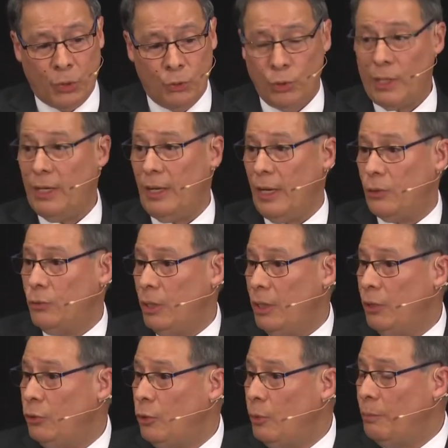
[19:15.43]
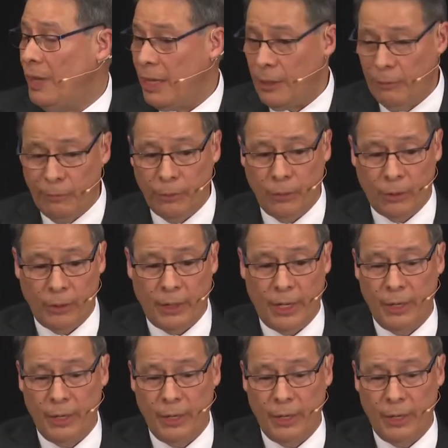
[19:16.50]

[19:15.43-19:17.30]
you can actually do MYC for